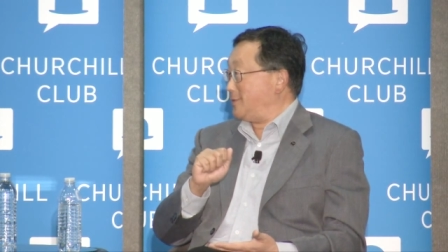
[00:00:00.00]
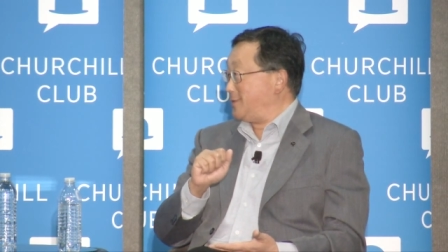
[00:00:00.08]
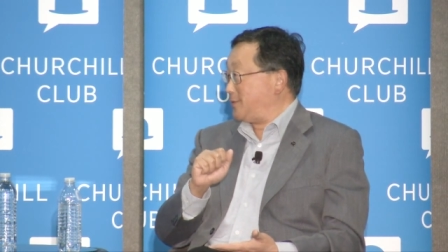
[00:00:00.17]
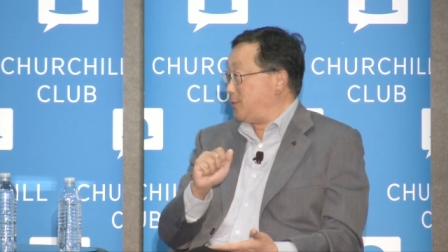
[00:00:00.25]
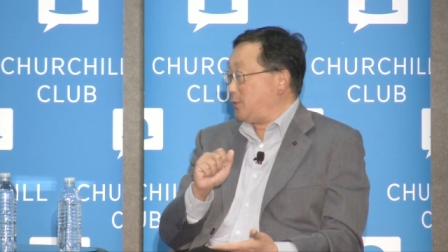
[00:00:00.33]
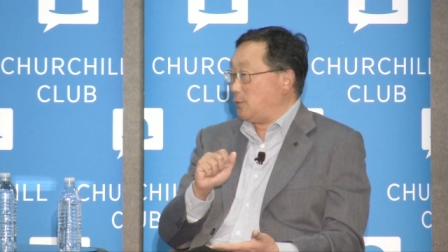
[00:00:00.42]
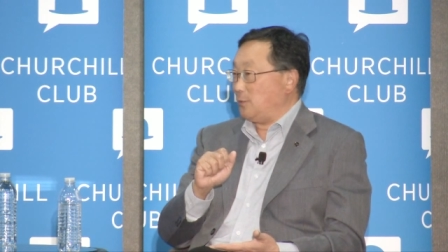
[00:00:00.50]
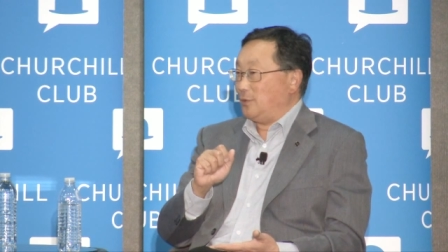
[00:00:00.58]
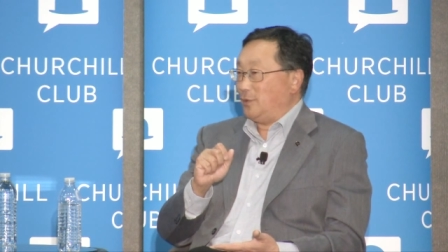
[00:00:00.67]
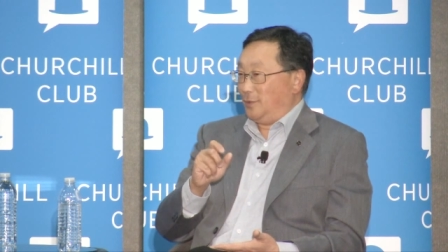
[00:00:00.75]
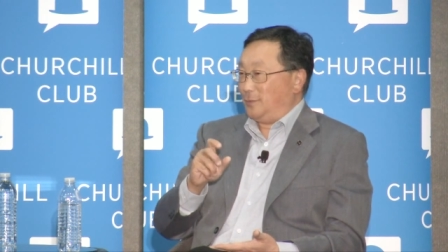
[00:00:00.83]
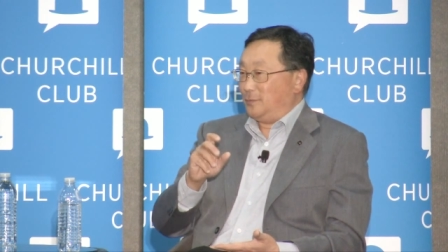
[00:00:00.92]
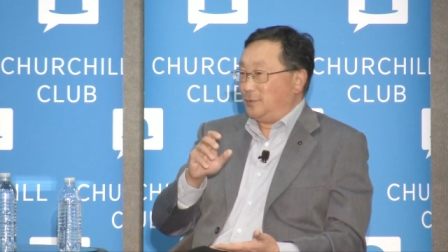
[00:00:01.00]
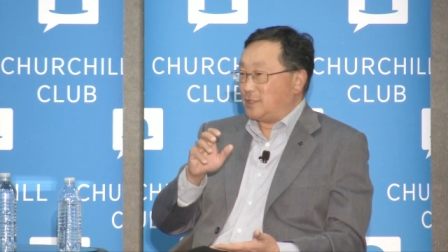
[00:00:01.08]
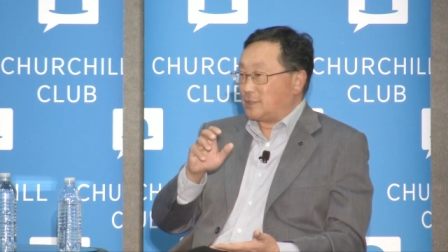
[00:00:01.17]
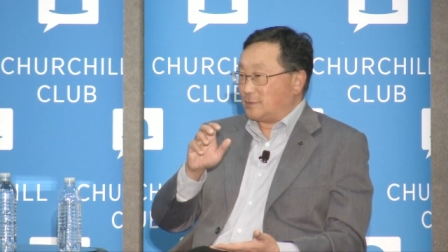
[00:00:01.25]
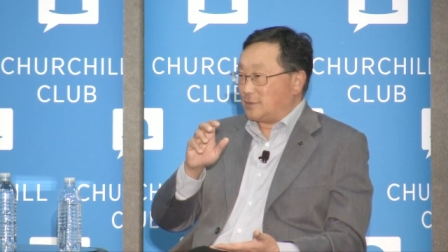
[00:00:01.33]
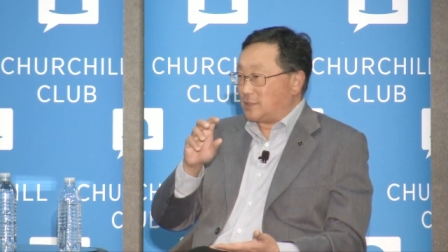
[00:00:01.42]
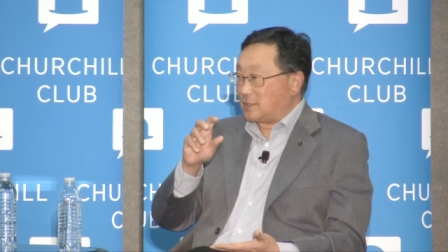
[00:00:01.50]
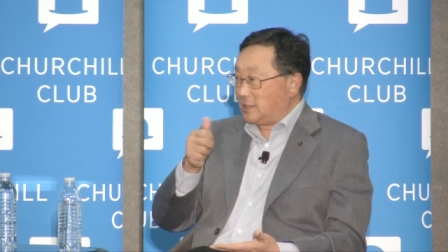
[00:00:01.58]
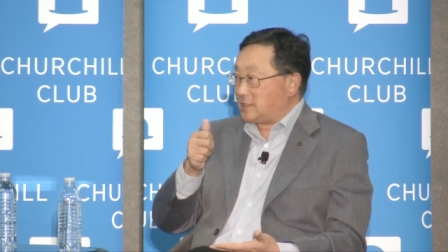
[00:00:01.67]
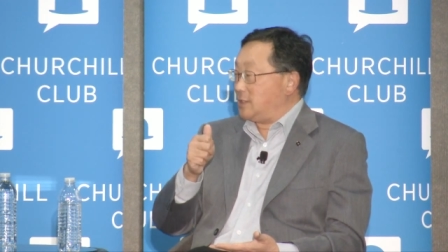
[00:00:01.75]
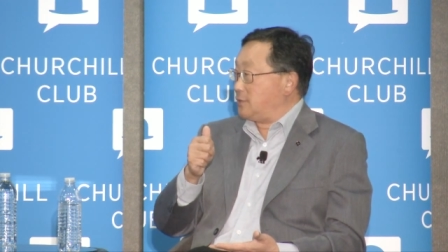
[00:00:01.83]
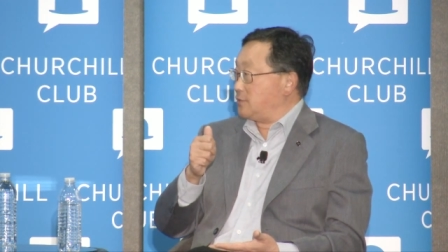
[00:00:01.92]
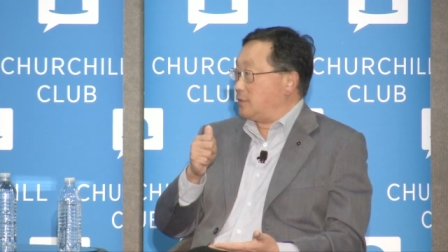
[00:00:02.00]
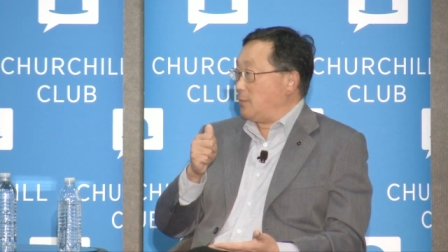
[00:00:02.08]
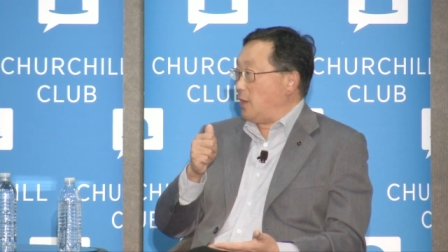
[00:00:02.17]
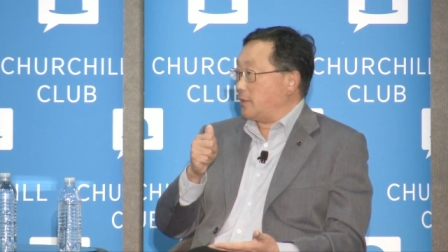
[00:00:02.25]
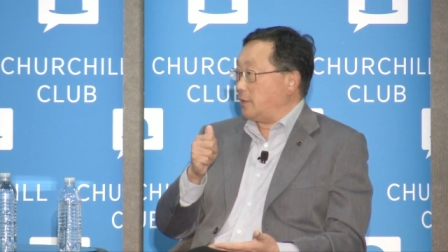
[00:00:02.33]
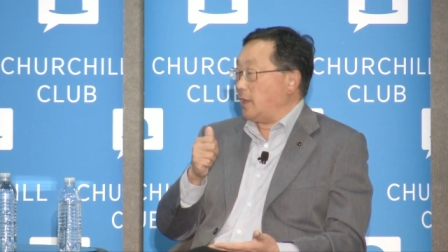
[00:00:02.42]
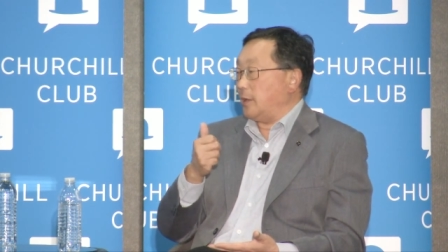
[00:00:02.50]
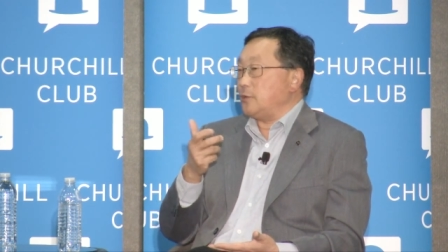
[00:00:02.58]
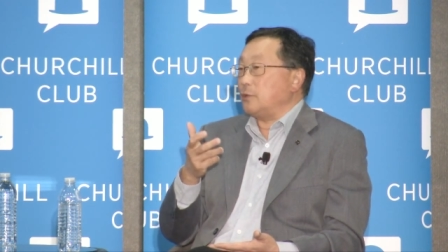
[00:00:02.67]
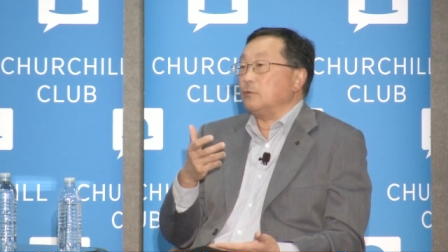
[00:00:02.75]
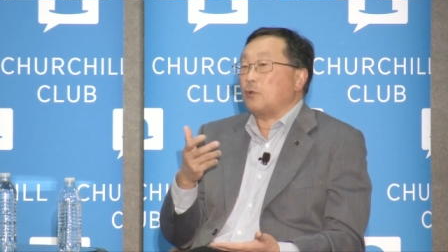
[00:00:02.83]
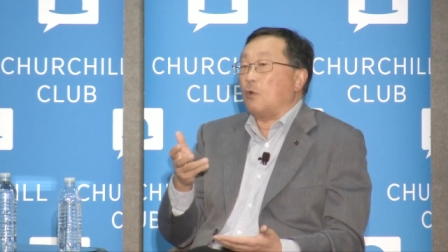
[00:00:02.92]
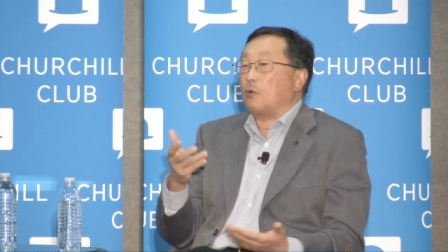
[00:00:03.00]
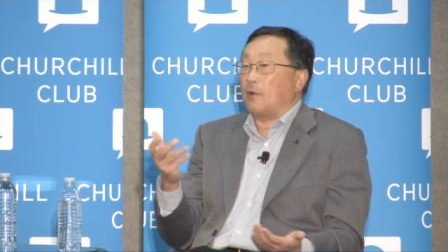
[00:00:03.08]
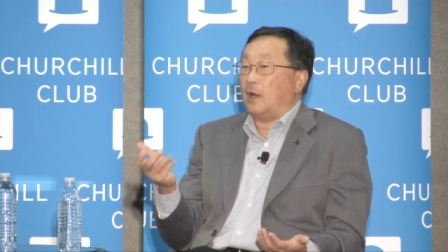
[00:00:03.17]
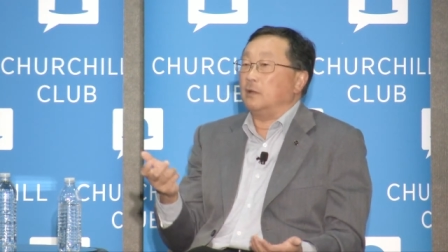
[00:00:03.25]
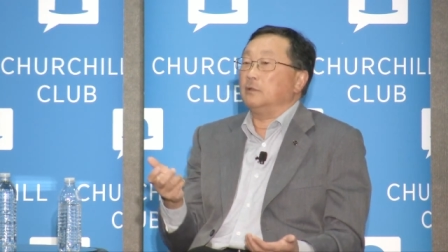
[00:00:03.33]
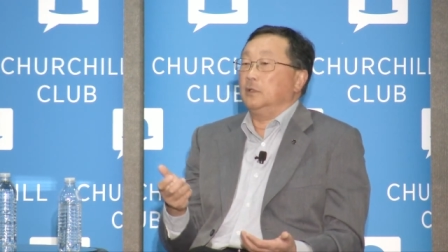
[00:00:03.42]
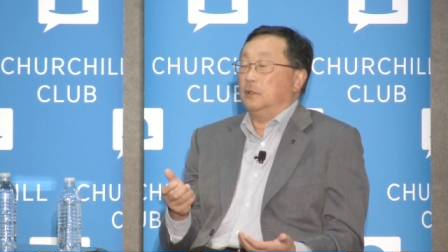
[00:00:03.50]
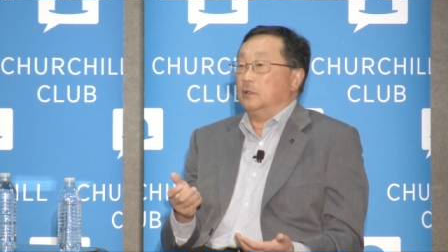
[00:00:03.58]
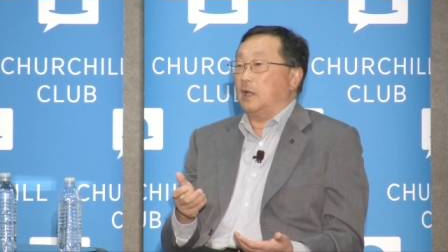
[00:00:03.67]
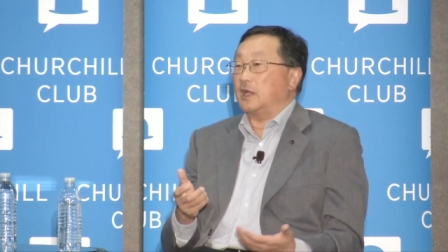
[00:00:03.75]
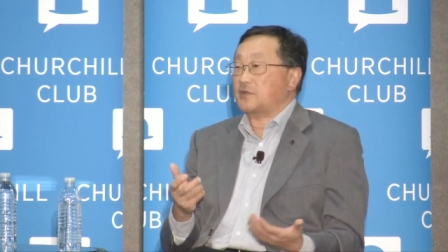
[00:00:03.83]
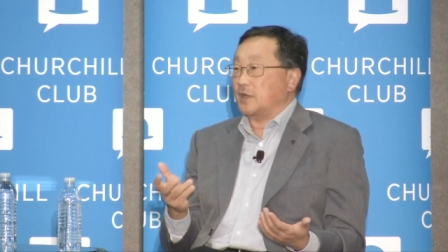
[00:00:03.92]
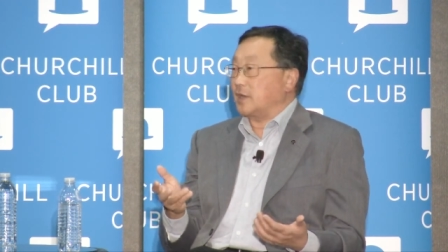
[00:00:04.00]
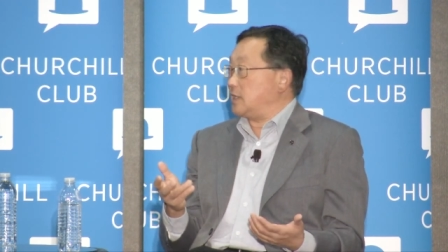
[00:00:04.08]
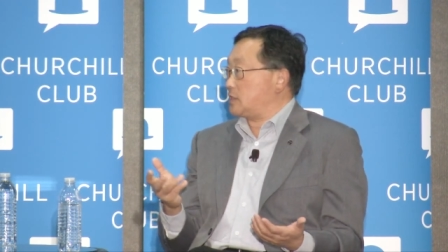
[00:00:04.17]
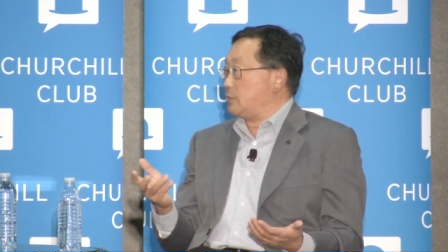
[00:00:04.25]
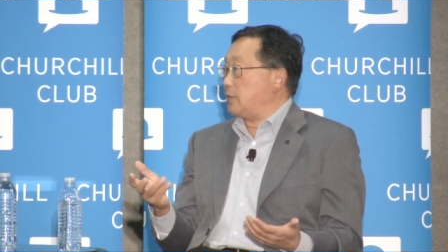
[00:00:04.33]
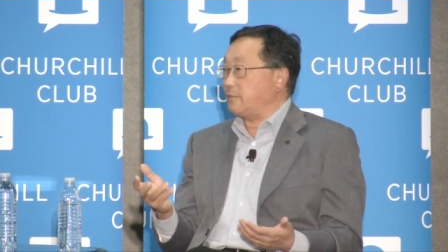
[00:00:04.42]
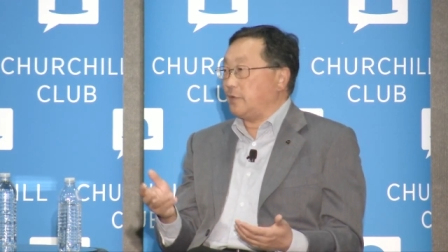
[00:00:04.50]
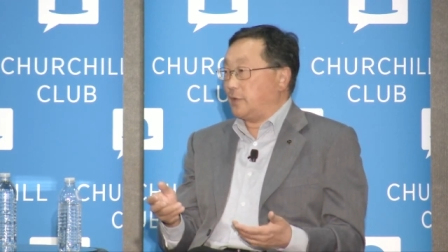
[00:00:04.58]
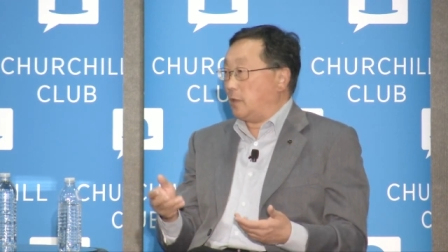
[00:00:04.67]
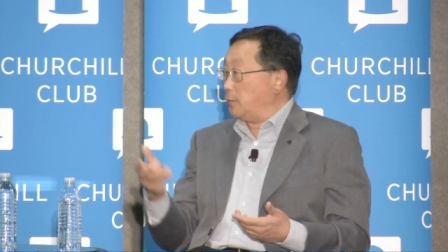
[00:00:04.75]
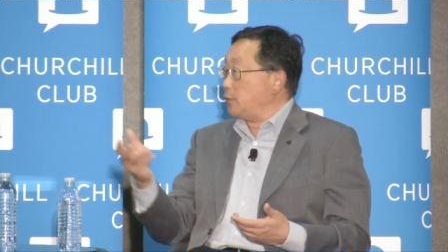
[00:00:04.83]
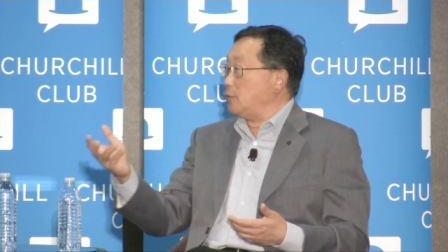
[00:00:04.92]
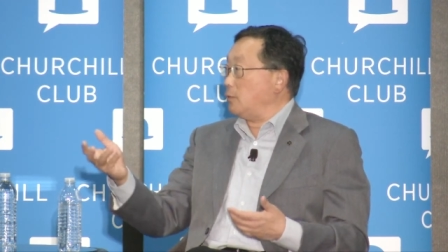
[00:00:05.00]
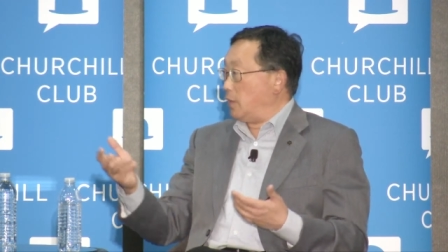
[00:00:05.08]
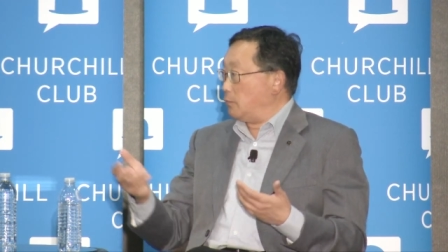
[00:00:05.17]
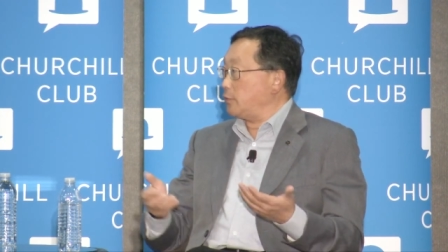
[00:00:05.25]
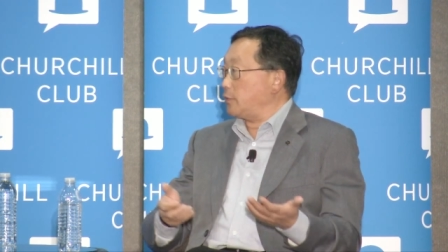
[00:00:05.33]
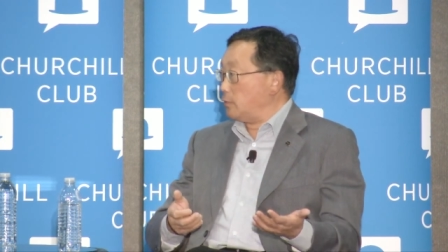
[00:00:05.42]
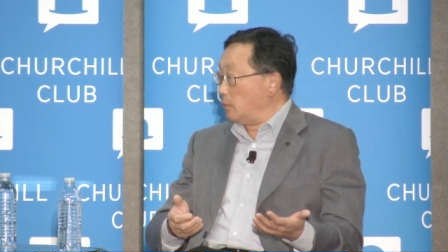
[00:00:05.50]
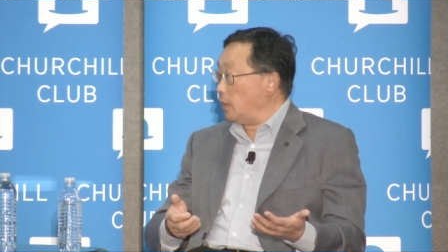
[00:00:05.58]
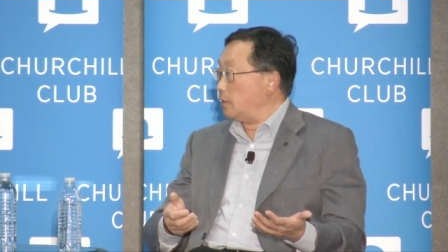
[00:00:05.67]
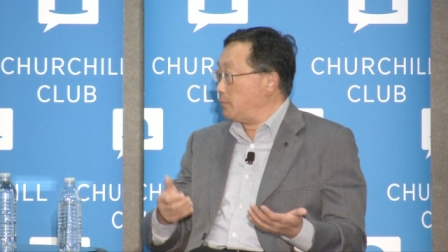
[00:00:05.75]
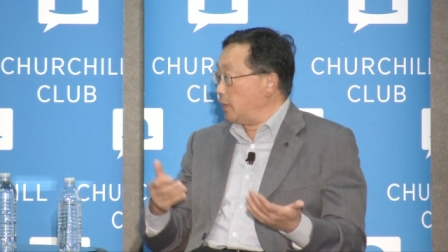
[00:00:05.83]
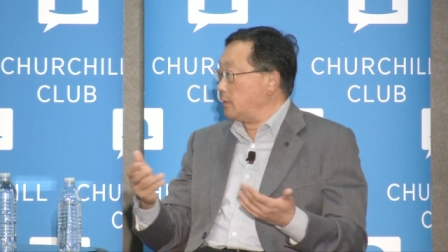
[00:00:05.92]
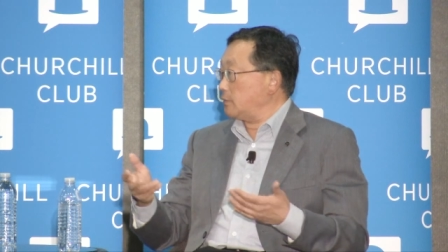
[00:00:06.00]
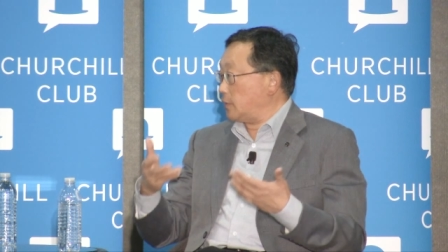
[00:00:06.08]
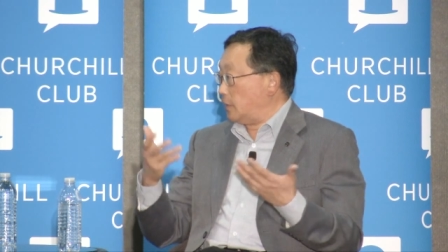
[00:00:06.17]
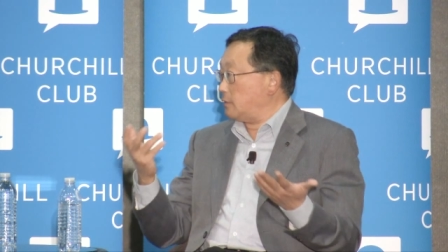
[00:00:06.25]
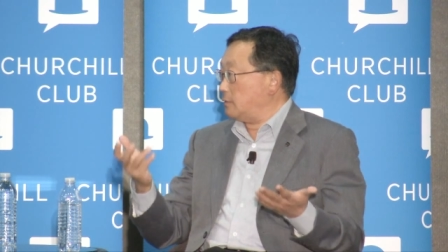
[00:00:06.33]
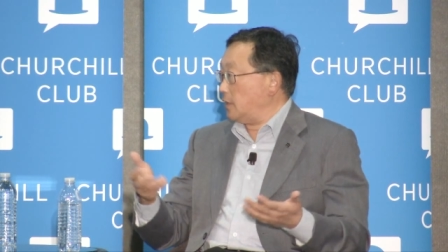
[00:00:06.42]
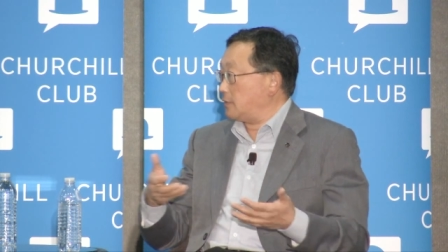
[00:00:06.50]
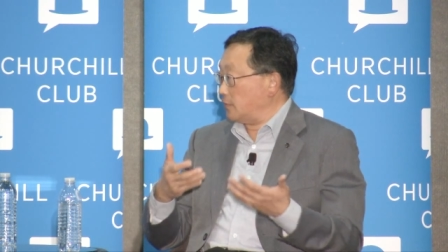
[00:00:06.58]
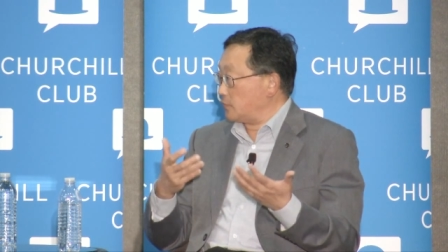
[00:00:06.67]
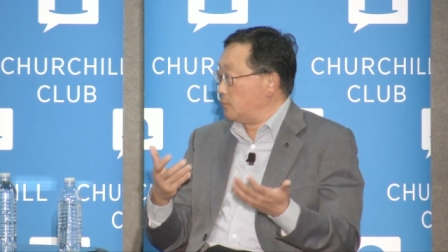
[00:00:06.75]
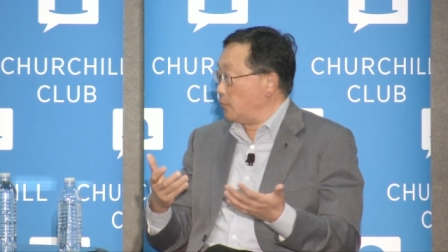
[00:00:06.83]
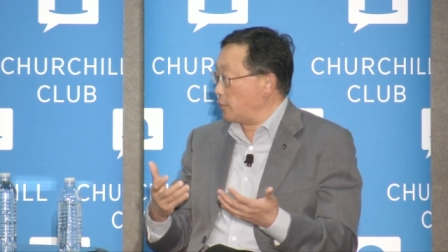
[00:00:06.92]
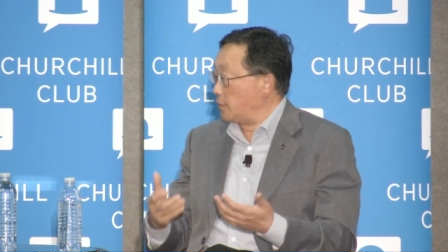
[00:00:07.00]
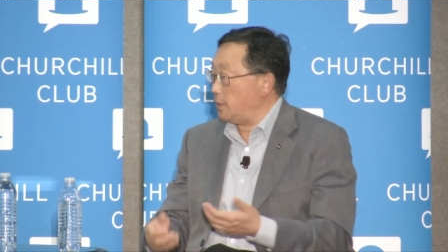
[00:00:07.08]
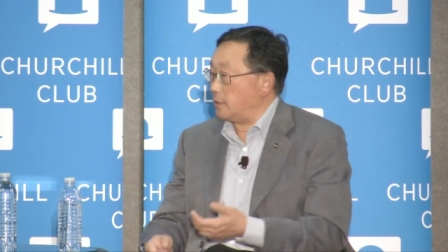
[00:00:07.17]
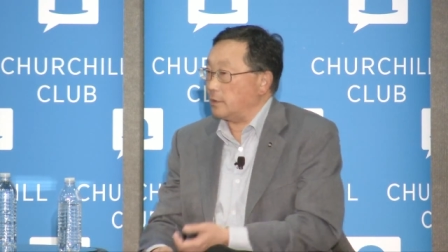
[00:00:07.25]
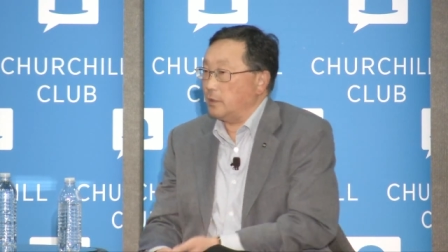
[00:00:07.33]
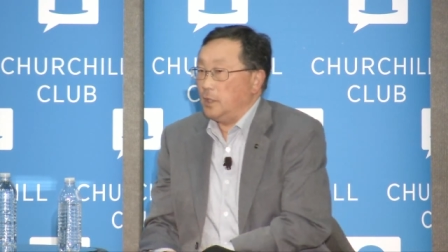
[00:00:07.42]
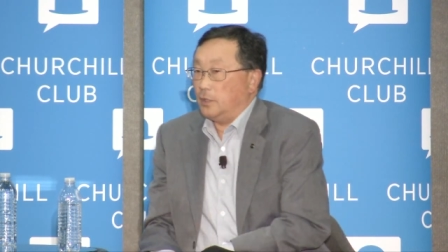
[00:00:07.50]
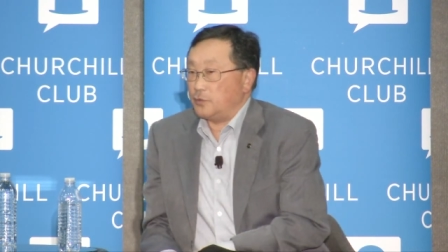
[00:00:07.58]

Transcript: It, you know, just, just listen to the market. Now, you don't go around asking customer every day, what do you want, what do you want, because that, that doesn't work either.